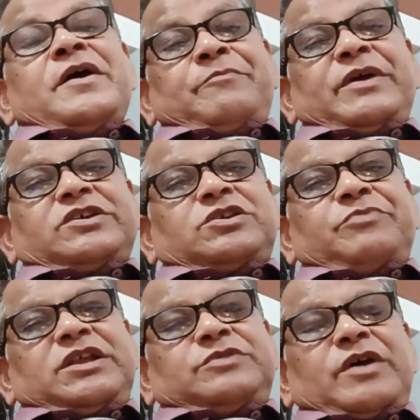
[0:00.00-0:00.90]
Best
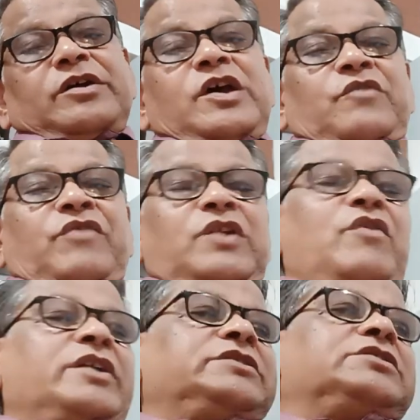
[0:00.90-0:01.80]
means when
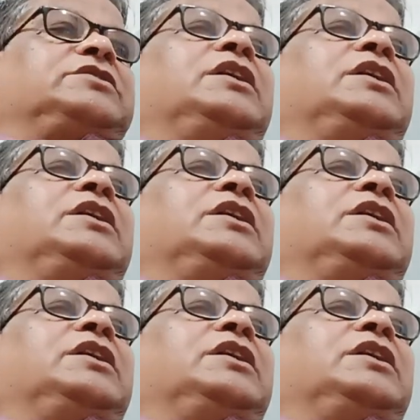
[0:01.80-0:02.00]
once